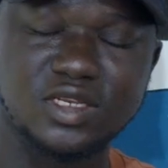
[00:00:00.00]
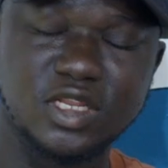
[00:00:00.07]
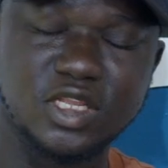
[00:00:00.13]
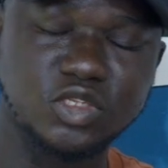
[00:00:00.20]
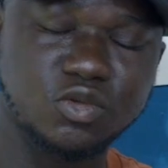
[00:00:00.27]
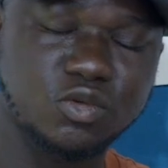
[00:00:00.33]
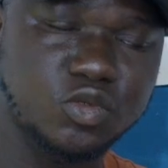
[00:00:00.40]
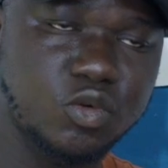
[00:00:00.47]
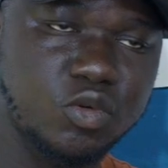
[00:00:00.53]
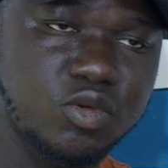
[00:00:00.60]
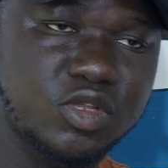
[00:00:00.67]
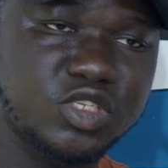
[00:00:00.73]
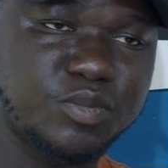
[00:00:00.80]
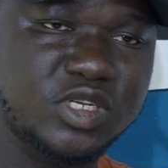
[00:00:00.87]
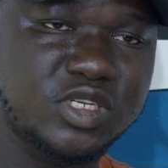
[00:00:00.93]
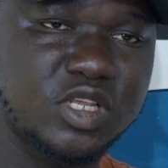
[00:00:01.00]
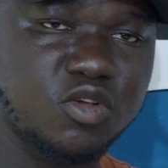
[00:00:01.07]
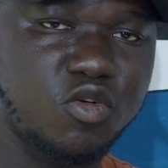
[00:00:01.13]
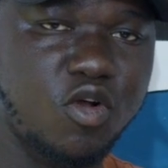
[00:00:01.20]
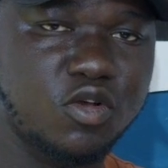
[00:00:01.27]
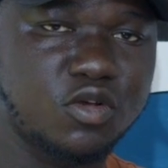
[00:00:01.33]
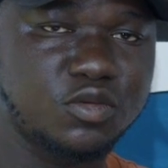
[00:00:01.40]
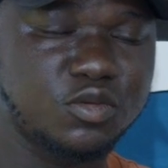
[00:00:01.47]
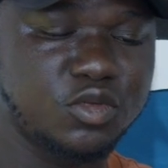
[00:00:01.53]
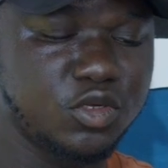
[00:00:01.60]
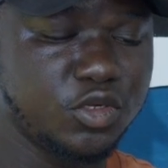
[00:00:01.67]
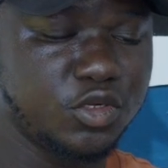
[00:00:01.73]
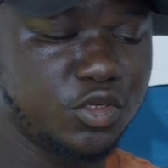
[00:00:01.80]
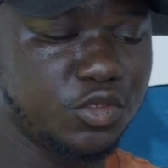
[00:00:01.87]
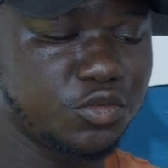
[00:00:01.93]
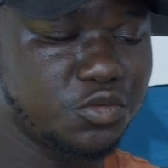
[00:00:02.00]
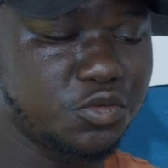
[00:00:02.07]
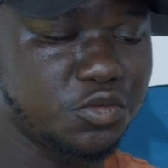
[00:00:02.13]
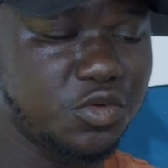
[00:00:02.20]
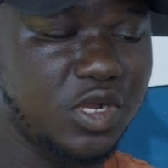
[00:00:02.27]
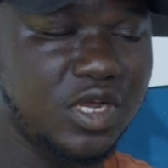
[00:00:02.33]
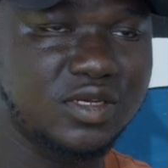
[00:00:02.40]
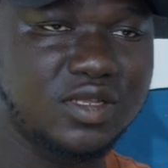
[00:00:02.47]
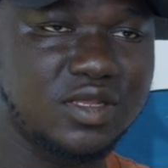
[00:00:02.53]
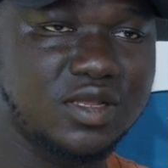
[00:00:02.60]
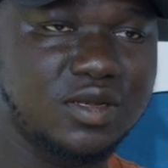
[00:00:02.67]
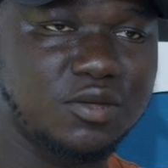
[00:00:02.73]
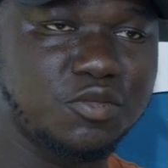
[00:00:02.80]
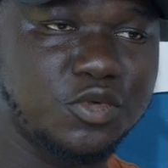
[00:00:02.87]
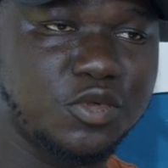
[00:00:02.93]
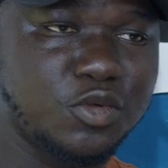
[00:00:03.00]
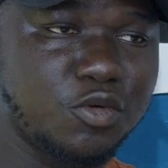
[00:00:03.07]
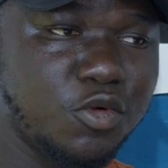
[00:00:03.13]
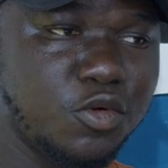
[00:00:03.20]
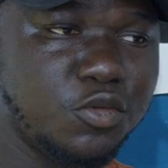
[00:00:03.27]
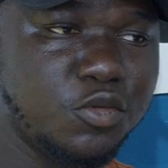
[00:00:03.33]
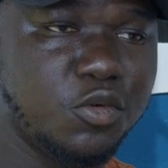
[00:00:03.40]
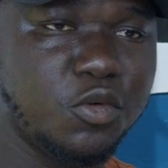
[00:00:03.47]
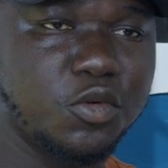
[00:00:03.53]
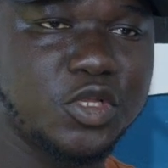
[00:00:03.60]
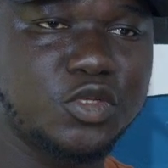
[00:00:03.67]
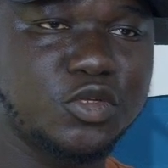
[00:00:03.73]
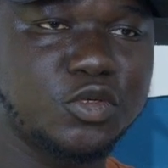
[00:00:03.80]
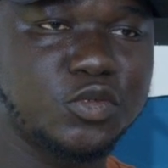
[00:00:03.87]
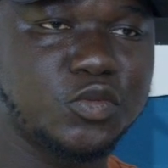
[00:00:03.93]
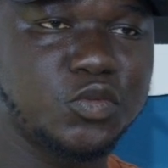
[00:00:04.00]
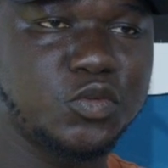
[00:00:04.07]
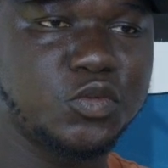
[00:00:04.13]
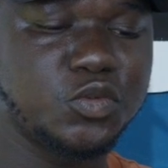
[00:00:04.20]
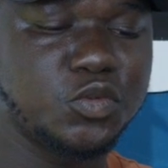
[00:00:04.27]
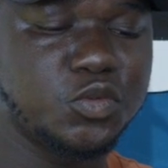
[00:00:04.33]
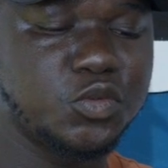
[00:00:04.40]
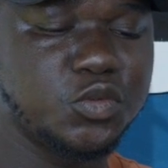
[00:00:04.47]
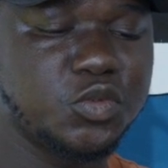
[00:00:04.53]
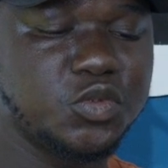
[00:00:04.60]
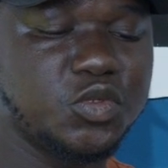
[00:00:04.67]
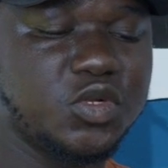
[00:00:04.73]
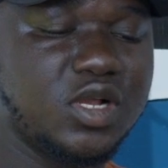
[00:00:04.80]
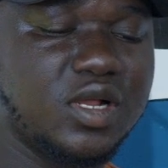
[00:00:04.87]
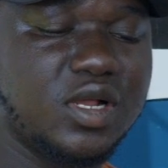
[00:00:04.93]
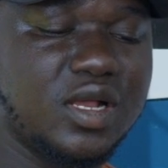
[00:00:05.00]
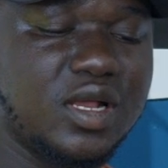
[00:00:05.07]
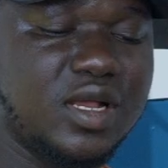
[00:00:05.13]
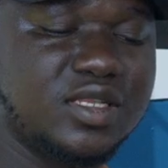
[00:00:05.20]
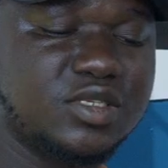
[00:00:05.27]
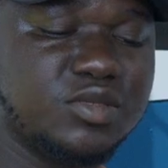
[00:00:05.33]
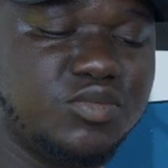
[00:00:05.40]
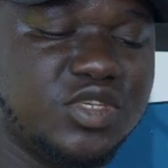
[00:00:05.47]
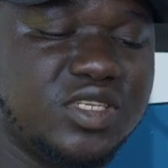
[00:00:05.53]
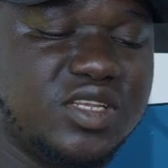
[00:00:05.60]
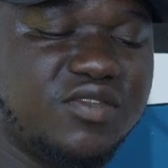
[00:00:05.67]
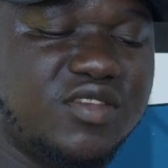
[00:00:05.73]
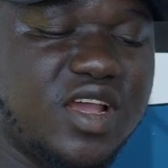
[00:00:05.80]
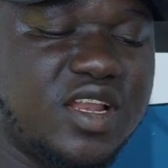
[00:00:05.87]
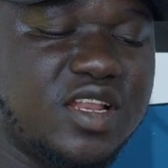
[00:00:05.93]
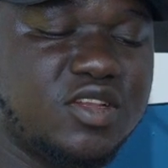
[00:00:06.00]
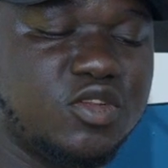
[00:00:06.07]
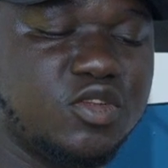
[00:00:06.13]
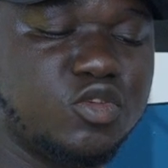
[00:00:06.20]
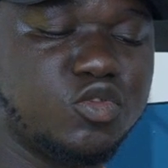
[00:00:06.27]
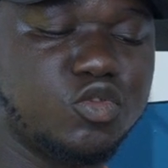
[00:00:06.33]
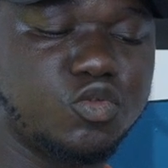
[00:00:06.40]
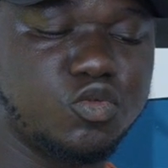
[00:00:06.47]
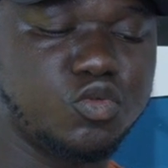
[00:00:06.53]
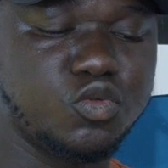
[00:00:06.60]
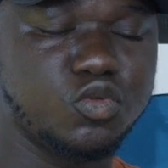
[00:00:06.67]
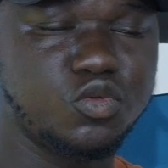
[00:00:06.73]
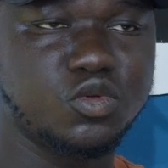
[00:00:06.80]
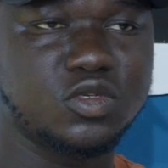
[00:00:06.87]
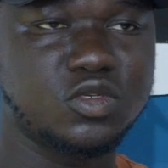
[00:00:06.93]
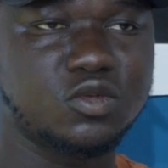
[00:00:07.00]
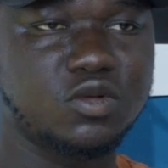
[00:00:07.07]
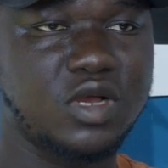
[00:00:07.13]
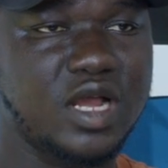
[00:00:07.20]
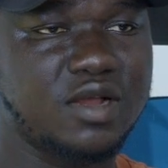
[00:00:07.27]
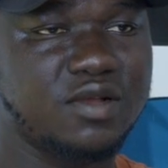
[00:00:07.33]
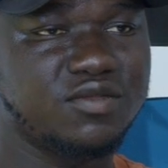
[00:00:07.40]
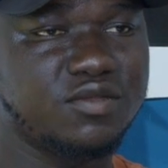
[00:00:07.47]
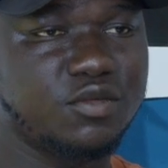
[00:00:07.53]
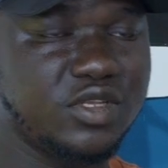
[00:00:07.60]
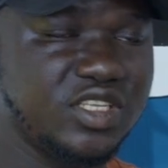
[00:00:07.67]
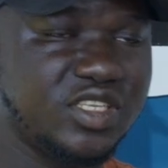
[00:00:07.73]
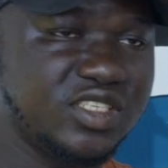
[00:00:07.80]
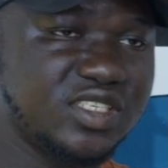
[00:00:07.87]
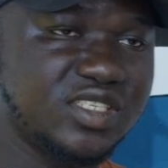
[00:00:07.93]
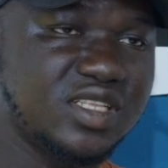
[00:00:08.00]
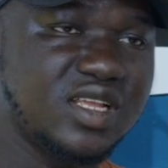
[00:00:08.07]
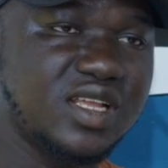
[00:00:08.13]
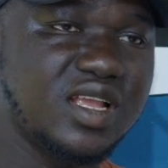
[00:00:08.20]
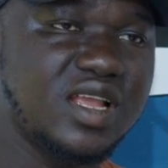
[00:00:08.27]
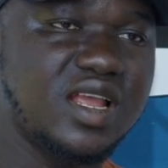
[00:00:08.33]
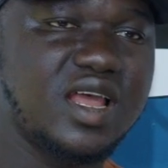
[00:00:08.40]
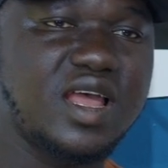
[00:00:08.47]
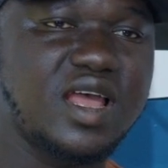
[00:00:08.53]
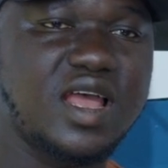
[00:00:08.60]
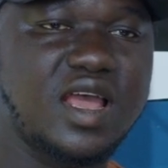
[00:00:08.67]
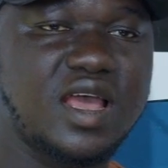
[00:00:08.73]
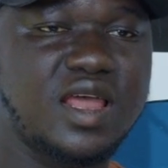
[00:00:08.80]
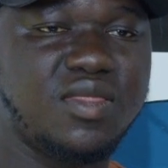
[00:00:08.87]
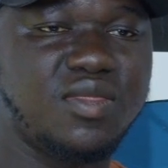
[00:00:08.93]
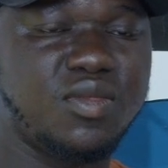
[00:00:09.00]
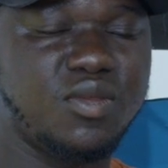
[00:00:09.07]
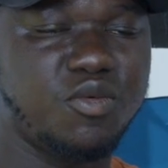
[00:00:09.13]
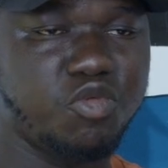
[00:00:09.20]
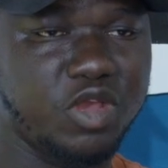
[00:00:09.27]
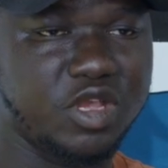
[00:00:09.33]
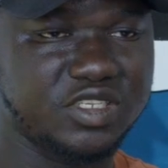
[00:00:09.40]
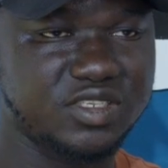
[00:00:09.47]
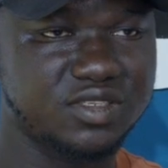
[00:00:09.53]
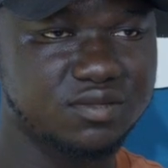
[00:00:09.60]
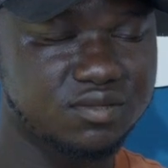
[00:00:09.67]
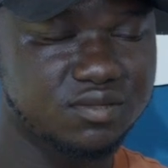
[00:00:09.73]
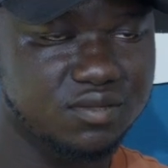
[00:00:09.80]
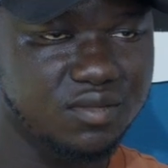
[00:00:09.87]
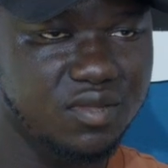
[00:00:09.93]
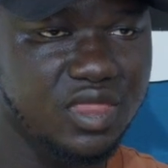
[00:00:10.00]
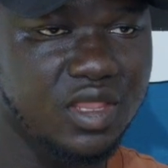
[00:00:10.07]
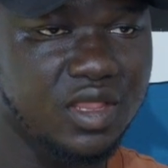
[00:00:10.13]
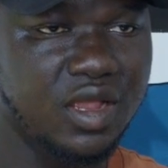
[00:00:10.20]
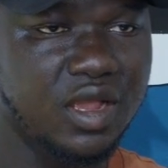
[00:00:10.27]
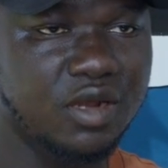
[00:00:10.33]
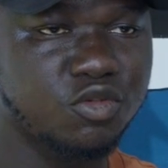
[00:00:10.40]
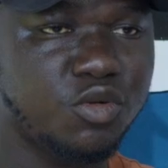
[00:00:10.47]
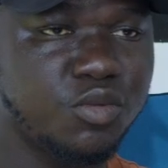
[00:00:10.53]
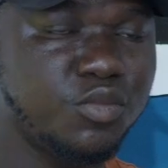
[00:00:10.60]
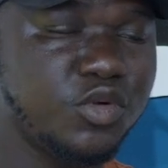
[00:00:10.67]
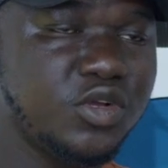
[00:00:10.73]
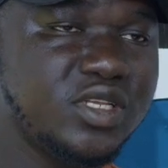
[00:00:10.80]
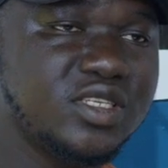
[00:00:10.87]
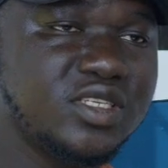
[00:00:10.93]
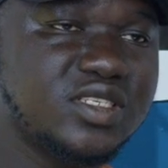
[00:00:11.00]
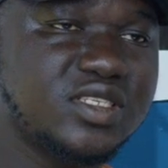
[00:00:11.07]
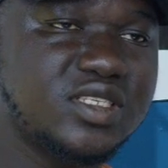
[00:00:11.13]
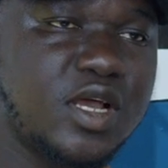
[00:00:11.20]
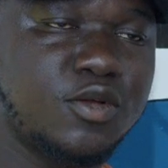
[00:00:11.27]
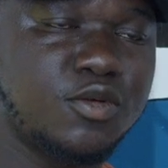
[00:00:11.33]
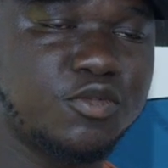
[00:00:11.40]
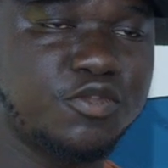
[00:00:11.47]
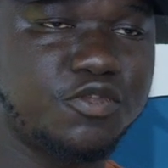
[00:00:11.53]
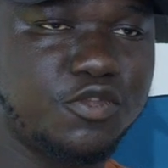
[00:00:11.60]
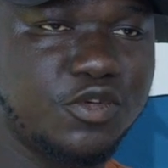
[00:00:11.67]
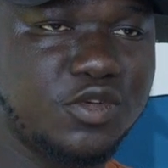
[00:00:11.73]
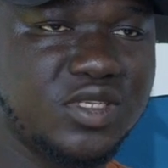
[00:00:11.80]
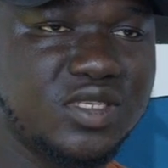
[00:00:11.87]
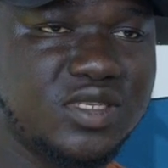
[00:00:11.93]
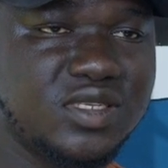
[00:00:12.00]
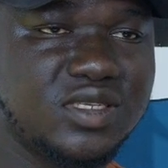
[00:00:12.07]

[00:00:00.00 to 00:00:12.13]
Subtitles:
nations always partake on. So, and then we all know Region 2 is being divided into 2. You have East and West. And Combo East down to Fonyi